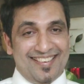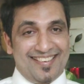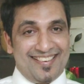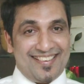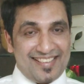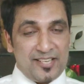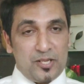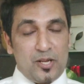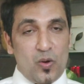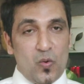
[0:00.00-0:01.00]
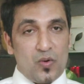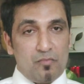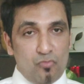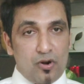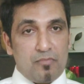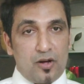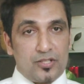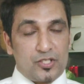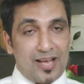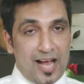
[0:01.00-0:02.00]
I'd like to know more about
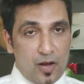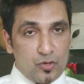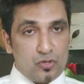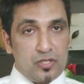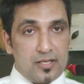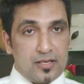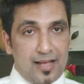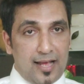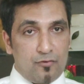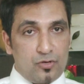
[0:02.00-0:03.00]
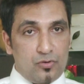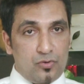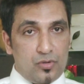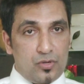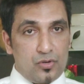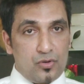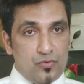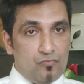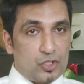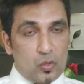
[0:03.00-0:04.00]
this, how you learn, how you
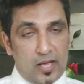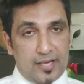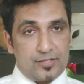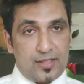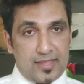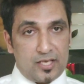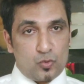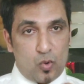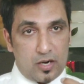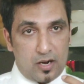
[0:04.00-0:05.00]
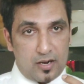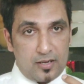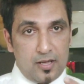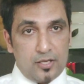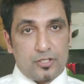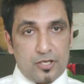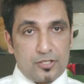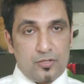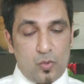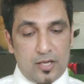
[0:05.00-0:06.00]
visualize the things, what I talk to
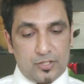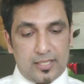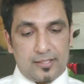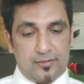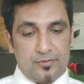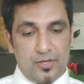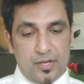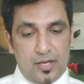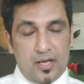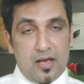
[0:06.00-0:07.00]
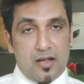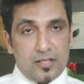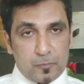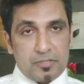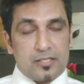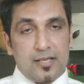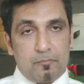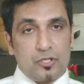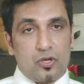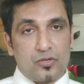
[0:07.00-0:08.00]
you, what I tell you. And this particular
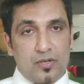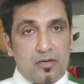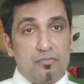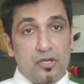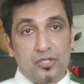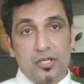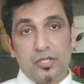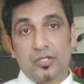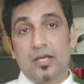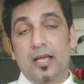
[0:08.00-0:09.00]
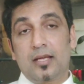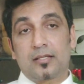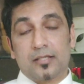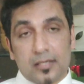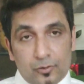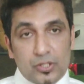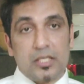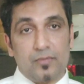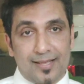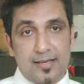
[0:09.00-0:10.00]
episode of Community is
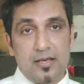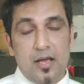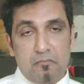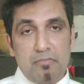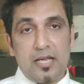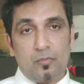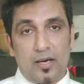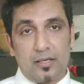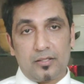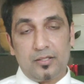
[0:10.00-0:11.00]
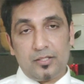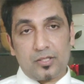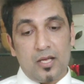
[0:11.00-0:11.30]
exclusively made by this,